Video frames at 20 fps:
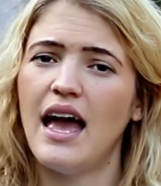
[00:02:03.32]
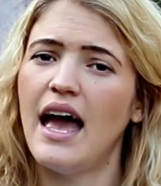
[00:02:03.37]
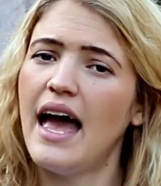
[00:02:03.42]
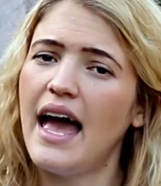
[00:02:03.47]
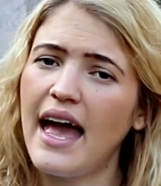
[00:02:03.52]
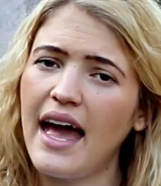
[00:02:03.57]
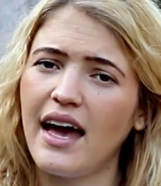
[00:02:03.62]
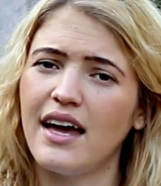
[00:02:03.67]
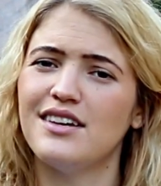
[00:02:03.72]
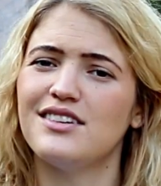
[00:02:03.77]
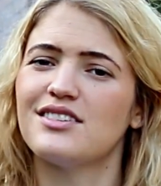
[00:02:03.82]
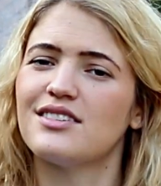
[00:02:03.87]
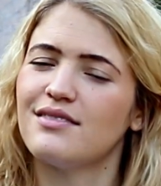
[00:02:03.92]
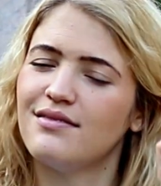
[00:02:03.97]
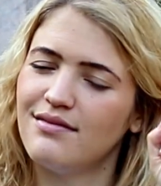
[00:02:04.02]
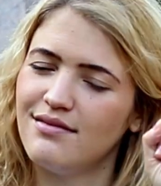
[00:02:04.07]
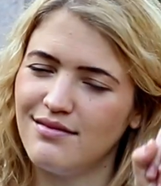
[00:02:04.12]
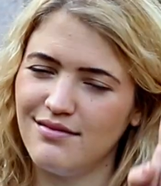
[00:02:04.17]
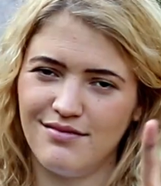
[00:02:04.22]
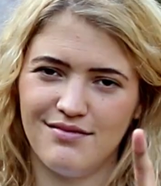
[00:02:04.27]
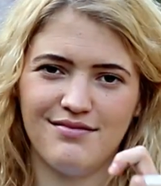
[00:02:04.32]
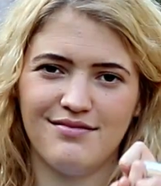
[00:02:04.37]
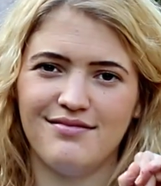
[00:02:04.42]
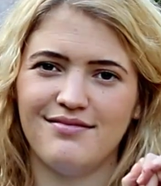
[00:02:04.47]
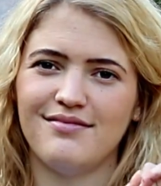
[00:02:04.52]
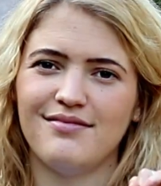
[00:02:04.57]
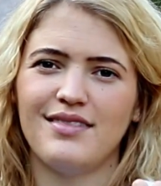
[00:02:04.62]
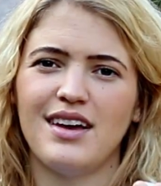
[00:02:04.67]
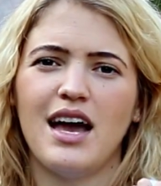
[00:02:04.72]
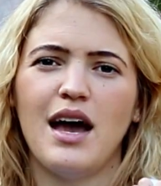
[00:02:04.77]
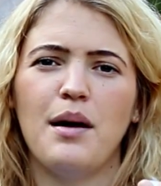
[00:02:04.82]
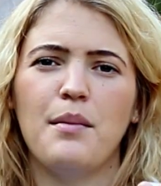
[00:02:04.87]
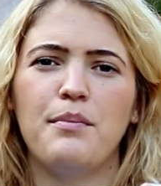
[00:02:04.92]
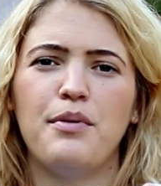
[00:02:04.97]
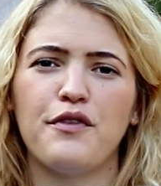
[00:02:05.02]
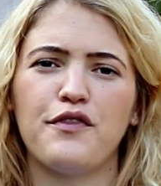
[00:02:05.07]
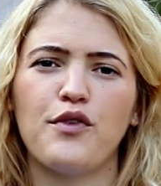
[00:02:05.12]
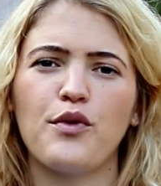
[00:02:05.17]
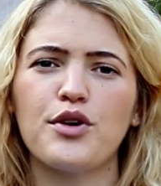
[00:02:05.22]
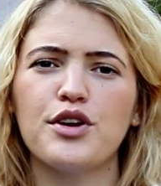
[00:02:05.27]
And
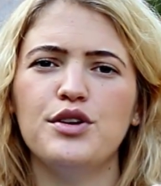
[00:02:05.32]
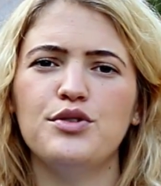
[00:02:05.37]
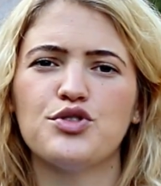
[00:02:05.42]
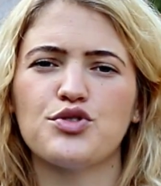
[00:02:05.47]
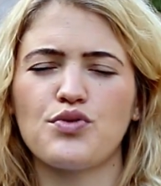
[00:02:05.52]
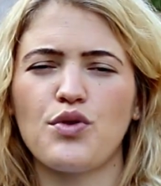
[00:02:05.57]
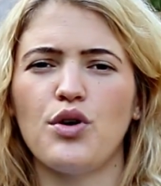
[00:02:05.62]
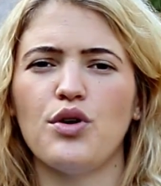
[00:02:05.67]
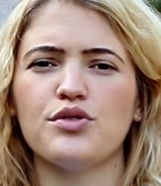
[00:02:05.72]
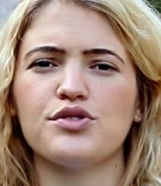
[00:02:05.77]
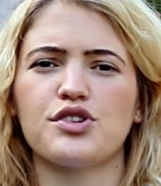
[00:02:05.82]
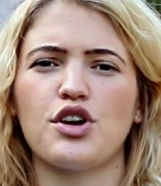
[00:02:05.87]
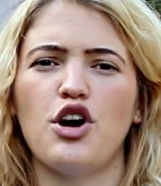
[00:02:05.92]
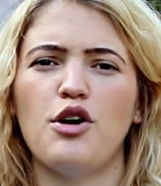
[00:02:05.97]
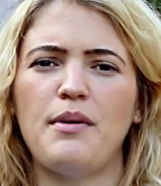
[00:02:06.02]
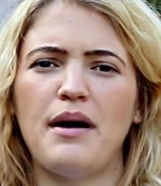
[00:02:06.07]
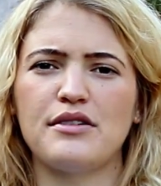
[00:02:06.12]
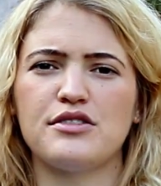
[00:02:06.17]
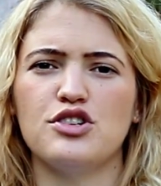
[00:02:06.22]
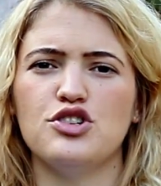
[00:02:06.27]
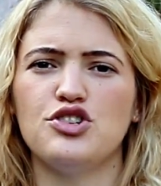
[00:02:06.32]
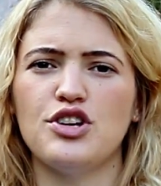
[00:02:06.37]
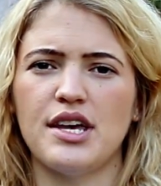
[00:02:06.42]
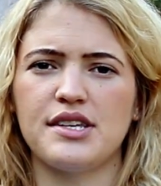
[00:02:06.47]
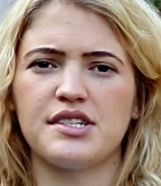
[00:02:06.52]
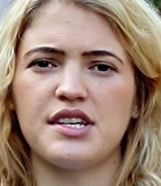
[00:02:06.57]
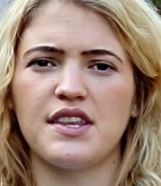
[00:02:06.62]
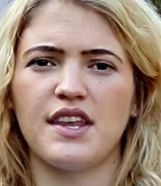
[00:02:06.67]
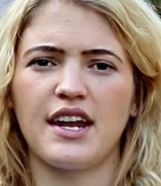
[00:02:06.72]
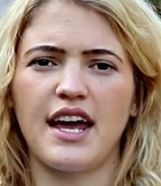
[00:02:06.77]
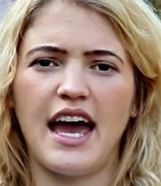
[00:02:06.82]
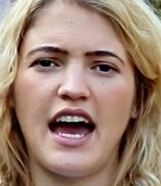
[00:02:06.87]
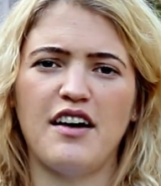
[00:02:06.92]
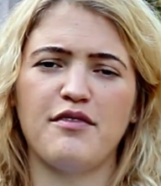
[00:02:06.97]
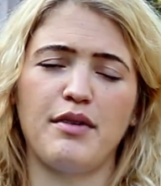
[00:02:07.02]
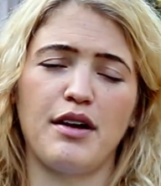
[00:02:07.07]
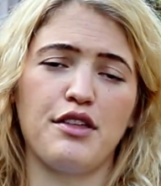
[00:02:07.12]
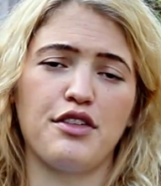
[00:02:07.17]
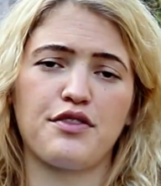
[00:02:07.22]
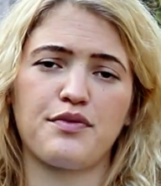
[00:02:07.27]
before you trolls go about suggesting that I
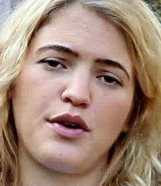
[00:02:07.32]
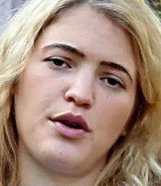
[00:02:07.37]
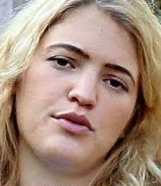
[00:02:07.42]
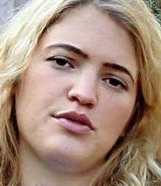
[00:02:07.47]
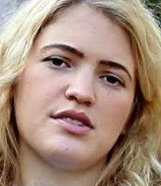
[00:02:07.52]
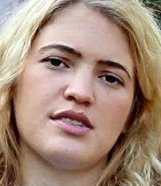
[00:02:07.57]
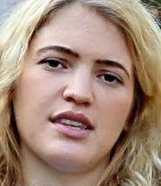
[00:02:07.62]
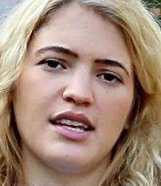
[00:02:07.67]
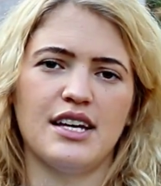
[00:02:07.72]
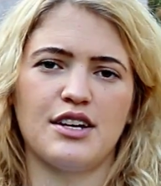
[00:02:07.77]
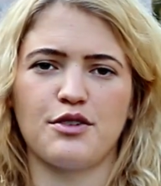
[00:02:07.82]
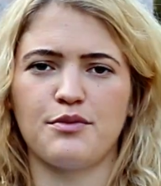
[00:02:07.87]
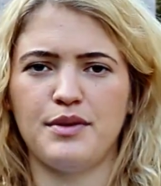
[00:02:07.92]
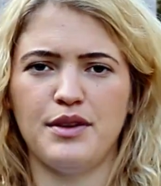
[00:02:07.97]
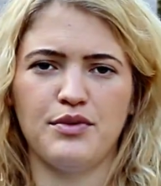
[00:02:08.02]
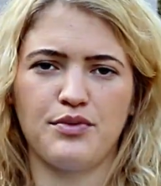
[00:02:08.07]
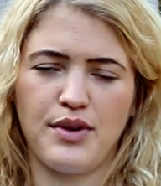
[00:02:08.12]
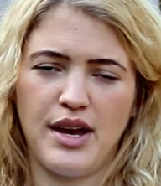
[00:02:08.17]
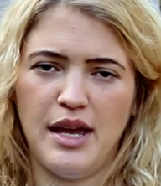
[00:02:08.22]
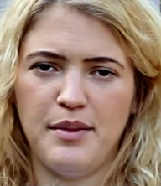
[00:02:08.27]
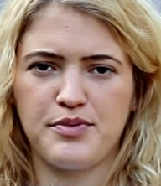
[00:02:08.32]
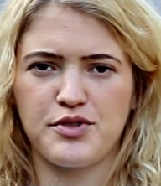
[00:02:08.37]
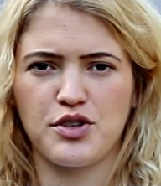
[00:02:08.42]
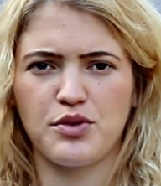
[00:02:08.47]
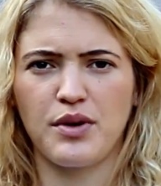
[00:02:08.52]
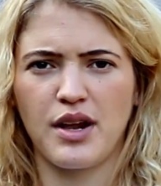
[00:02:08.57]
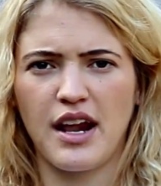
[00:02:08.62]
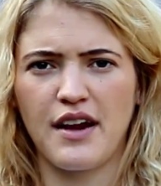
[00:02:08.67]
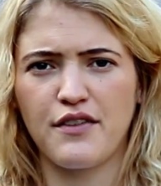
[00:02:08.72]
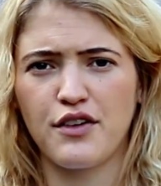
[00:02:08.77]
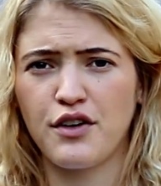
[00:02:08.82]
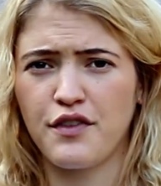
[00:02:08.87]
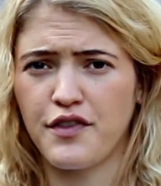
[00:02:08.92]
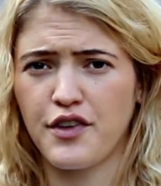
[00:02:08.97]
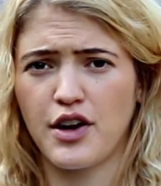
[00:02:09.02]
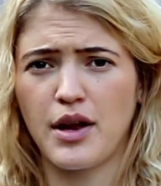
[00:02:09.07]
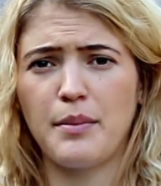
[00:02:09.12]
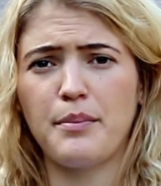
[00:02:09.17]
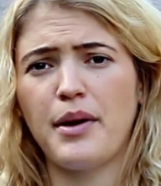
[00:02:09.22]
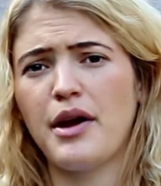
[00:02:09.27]
have my throat slit or be raped or whatever
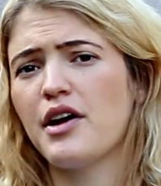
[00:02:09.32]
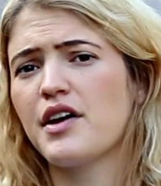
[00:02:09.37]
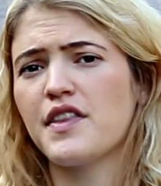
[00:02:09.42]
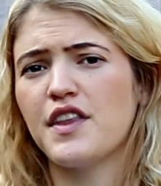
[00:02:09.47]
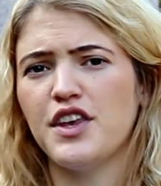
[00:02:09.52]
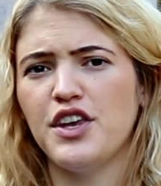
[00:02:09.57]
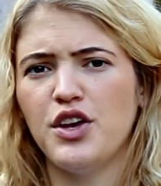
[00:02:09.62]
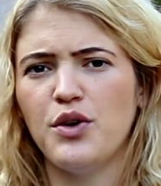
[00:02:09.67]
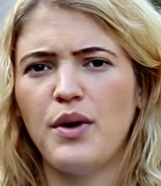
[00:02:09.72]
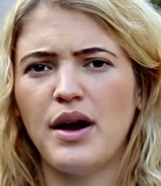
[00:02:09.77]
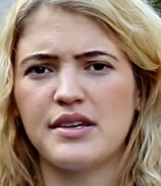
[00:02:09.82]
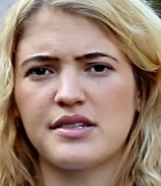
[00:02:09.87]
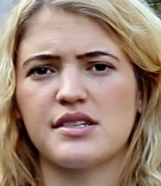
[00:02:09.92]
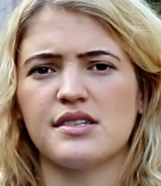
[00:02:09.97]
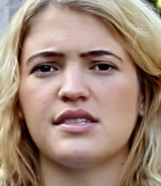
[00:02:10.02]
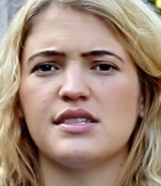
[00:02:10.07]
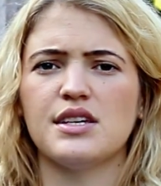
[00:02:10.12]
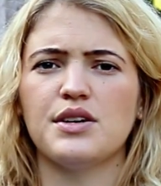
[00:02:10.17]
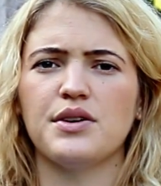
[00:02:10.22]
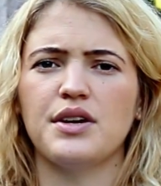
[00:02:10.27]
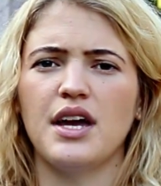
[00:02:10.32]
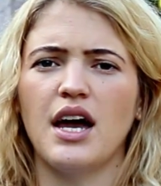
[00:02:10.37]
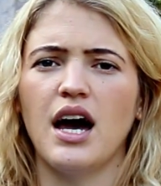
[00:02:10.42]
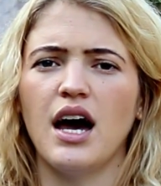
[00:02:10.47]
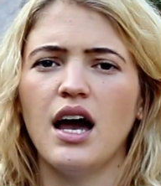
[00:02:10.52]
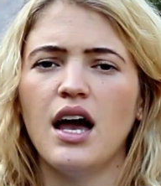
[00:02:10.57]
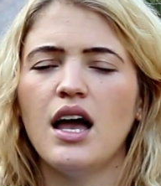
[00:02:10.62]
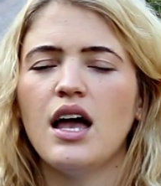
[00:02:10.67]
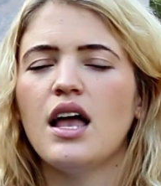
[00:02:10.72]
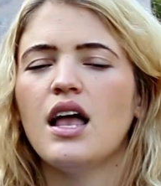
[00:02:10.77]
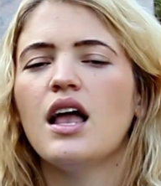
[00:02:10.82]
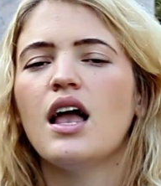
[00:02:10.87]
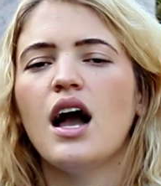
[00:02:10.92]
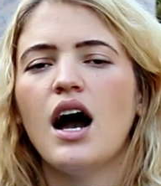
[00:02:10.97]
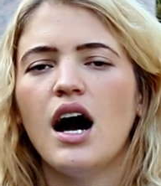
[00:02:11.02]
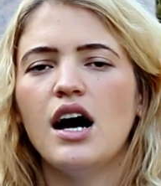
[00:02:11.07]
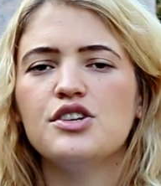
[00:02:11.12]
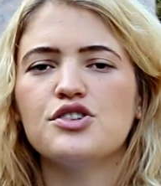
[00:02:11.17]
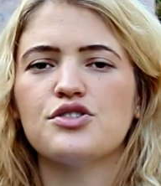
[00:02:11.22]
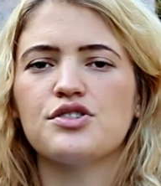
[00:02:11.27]
for comparing the US to Syria,
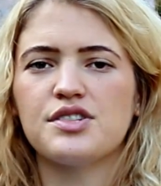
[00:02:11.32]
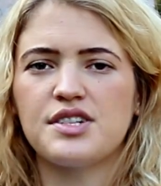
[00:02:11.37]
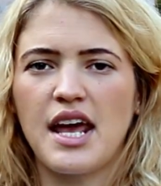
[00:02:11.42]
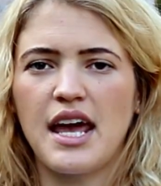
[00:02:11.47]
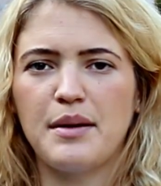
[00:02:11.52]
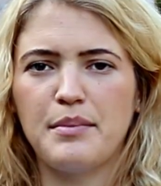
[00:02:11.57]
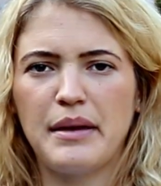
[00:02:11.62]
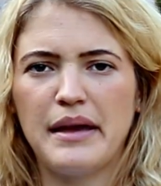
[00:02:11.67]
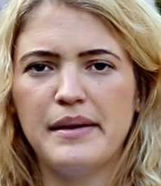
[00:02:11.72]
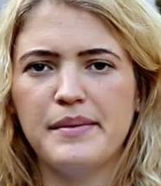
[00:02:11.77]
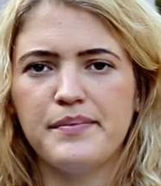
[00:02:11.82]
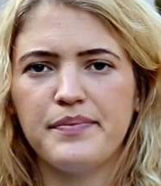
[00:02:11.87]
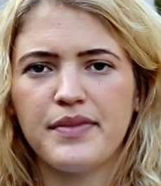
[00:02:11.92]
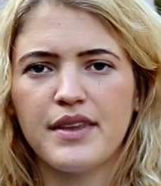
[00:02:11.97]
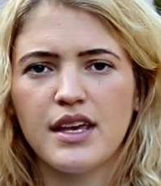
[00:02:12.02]
understand me,